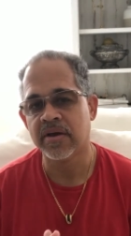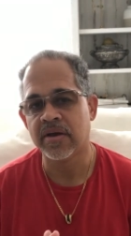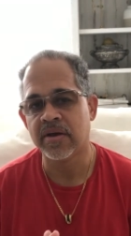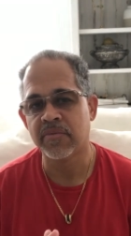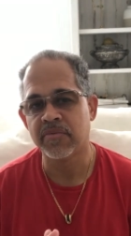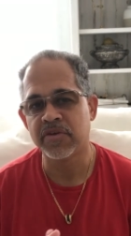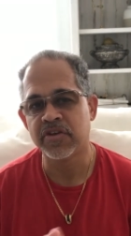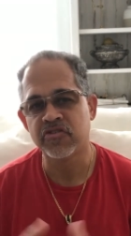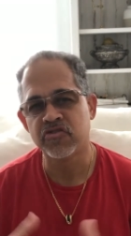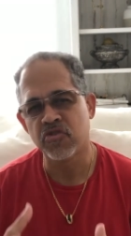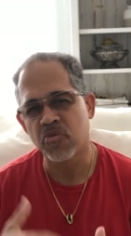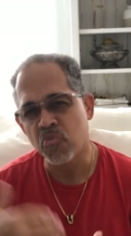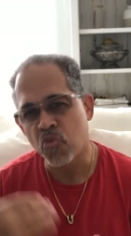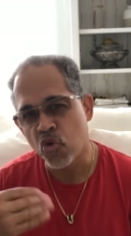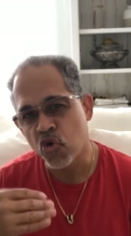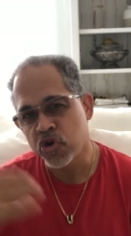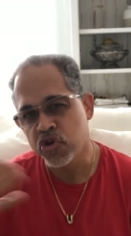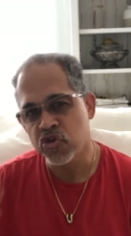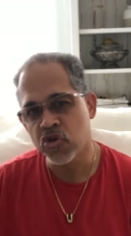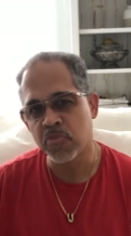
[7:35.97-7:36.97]
Because the
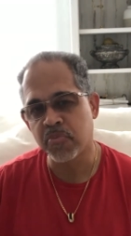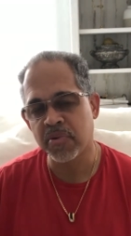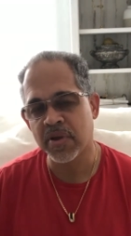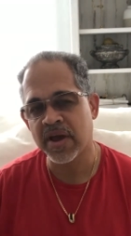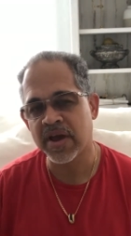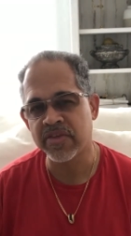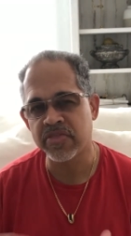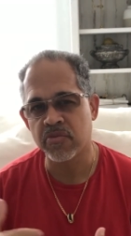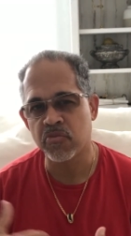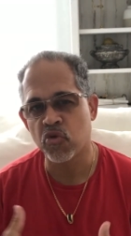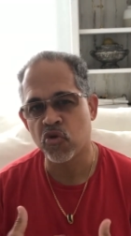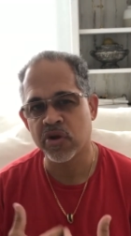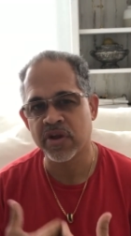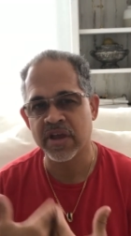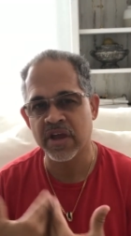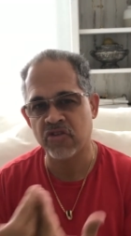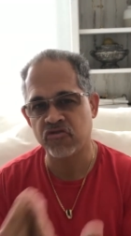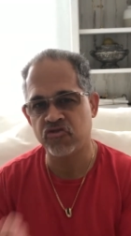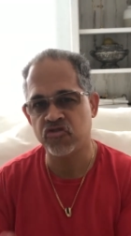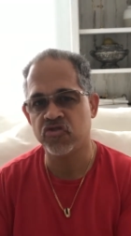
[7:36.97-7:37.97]
more you apply, the more
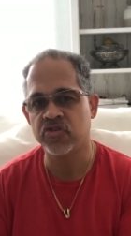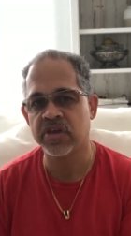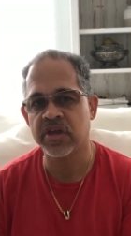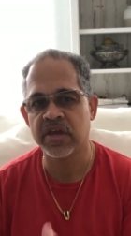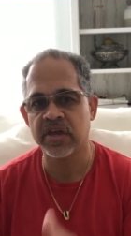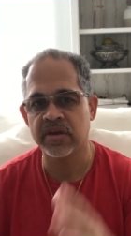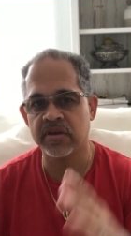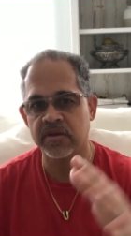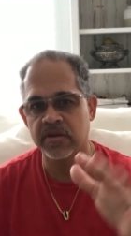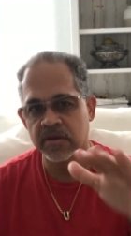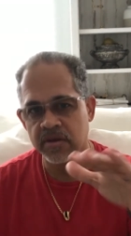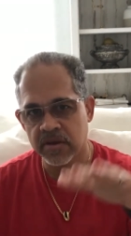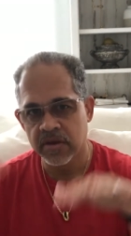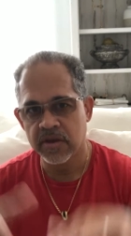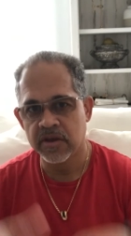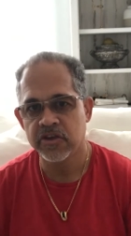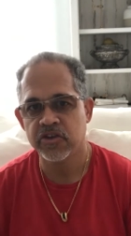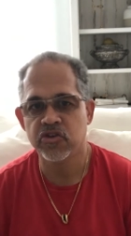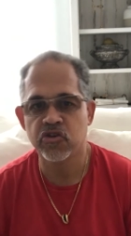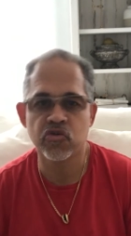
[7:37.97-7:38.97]
accounts you get,
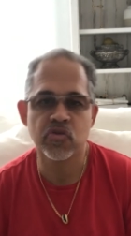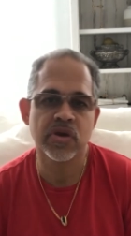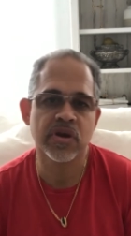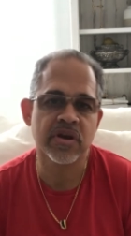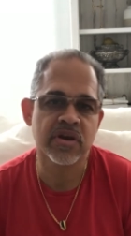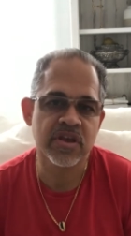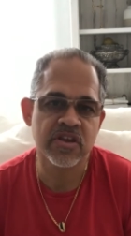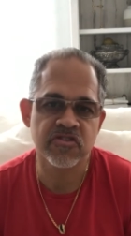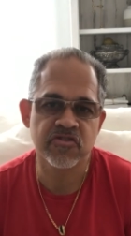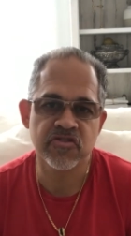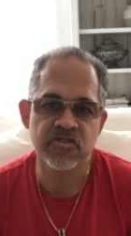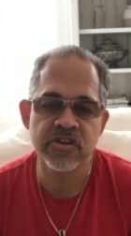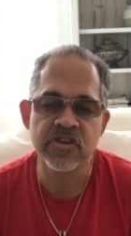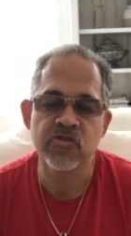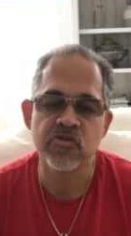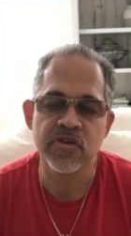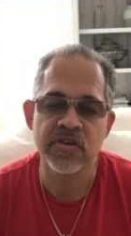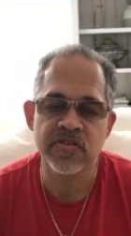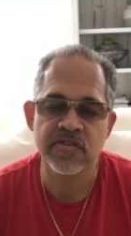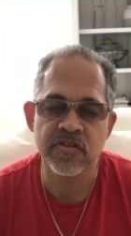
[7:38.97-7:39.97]
your credit age
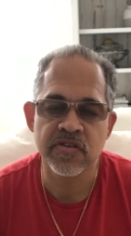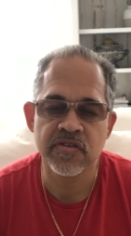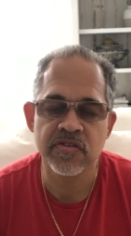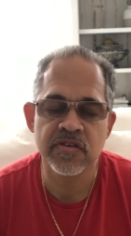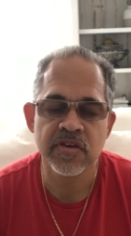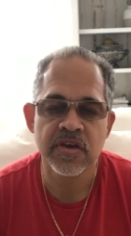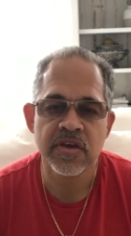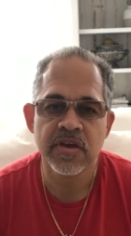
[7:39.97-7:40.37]
decreases.